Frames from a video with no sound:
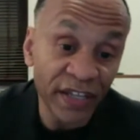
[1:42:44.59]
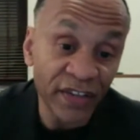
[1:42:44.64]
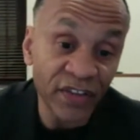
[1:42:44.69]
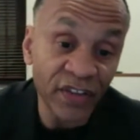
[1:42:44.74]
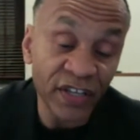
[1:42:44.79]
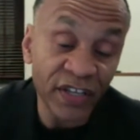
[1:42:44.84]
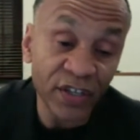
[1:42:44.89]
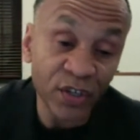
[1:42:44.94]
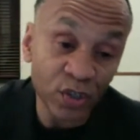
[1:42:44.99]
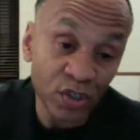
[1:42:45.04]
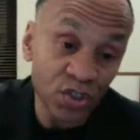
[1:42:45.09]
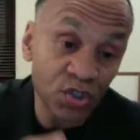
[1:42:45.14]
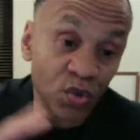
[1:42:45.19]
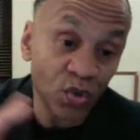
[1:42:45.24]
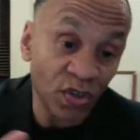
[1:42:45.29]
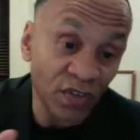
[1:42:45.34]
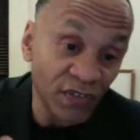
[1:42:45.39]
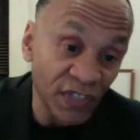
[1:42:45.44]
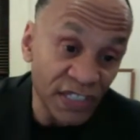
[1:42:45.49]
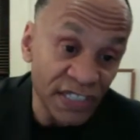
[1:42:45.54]
and then
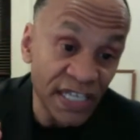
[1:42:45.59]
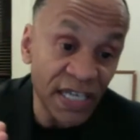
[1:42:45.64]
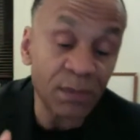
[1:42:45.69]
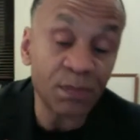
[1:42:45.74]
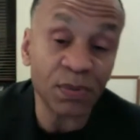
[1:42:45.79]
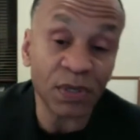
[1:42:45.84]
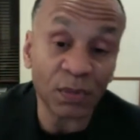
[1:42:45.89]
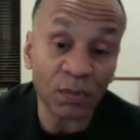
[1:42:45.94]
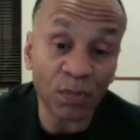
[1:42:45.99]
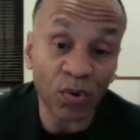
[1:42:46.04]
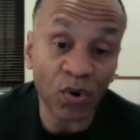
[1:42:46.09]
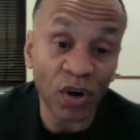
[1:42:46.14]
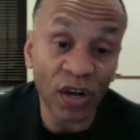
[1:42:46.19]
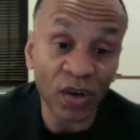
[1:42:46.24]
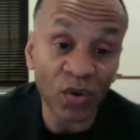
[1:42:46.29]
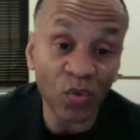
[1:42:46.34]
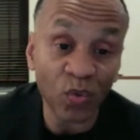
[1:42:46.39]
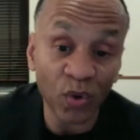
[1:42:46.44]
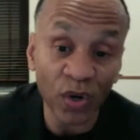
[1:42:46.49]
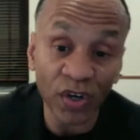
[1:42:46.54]
there's sort of a tipping
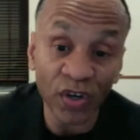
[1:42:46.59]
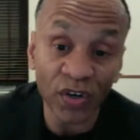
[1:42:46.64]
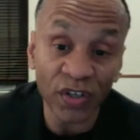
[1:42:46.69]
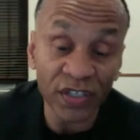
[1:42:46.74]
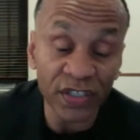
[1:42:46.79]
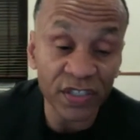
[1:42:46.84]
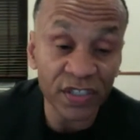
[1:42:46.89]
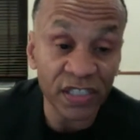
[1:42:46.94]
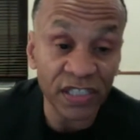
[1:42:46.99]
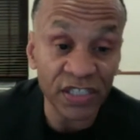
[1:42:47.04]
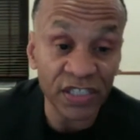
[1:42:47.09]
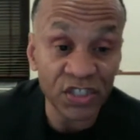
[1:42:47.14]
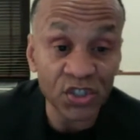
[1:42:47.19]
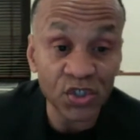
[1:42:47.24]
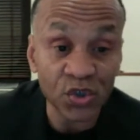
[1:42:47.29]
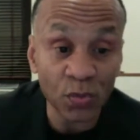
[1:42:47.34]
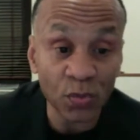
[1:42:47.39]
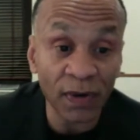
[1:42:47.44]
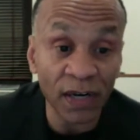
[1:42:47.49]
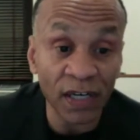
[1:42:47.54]
point where it's
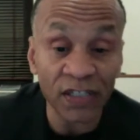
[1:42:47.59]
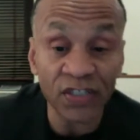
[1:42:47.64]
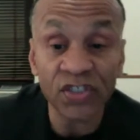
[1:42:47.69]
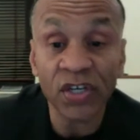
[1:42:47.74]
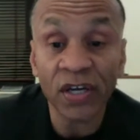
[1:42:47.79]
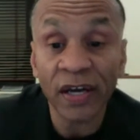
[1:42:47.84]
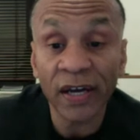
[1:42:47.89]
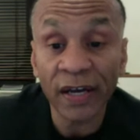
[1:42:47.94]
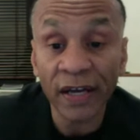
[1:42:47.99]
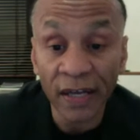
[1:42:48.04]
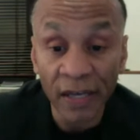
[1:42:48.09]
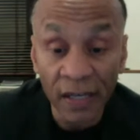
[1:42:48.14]
too much.